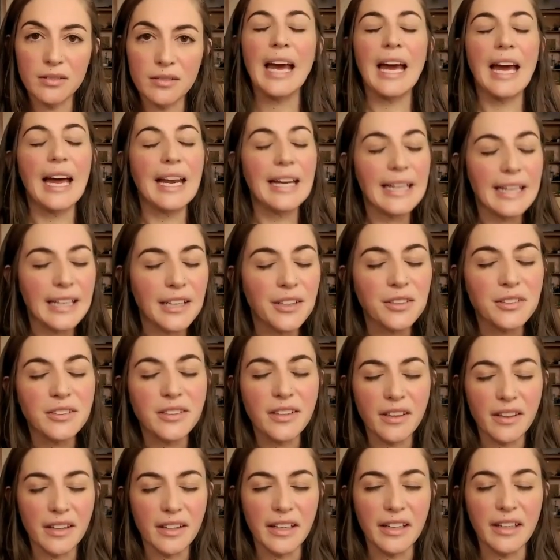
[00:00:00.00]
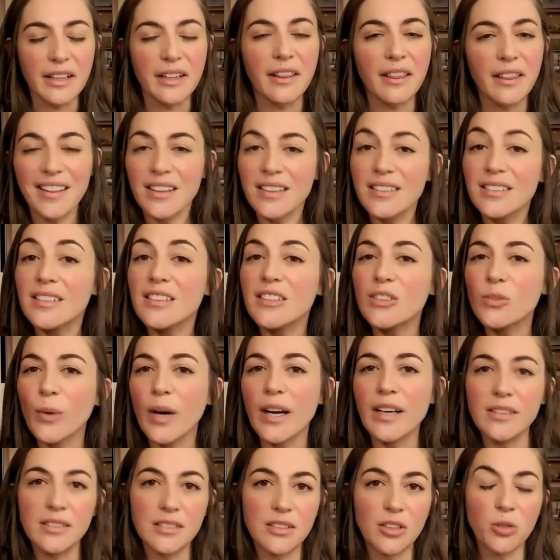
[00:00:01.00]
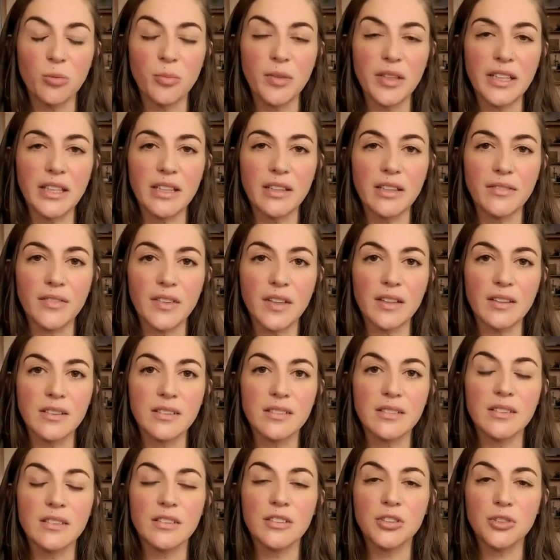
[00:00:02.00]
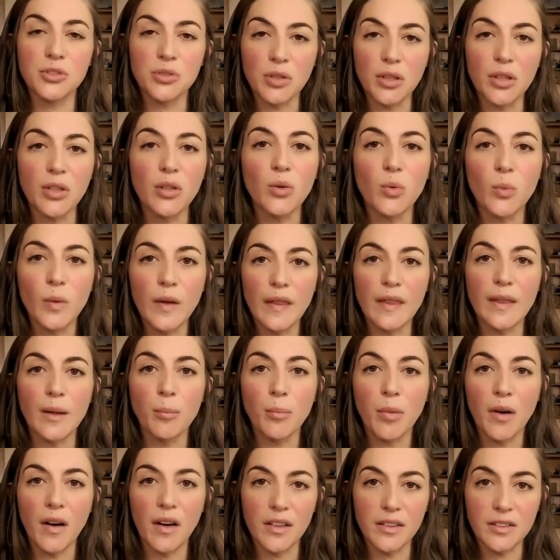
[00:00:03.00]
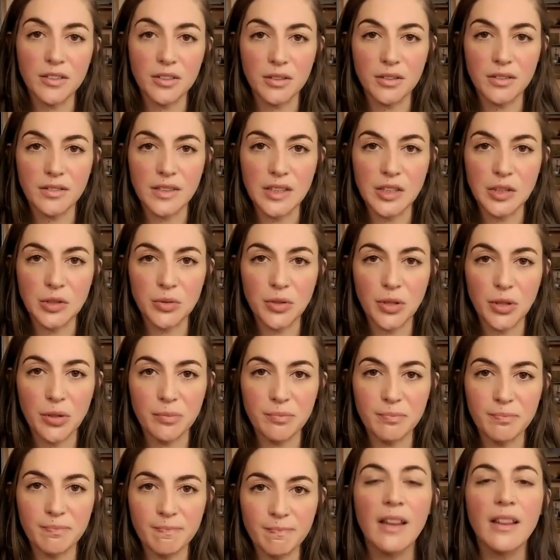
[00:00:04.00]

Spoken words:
And here's the thing. This is why so many of us struggle with imposter syndrome.